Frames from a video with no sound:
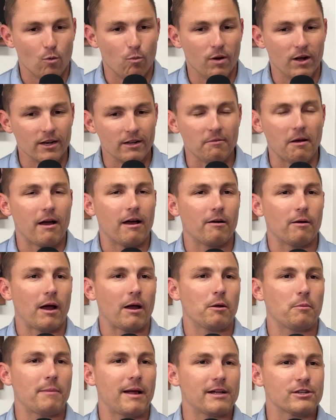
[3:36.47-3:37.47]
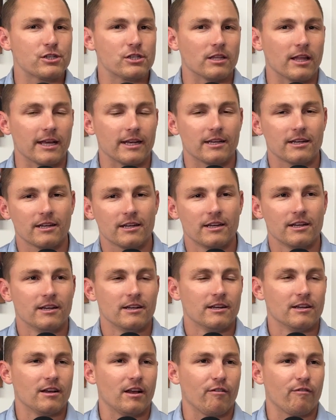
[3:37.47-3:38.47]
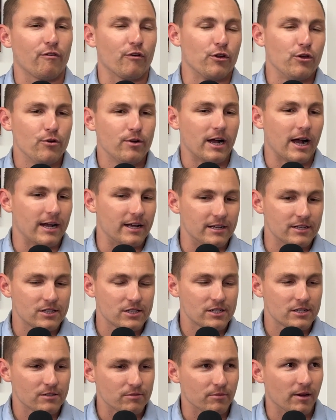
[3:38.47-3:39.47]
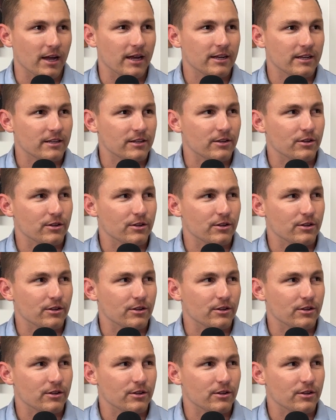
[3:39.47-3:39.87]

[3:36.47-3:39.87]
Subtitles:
But I imagine, like, for you guys, right,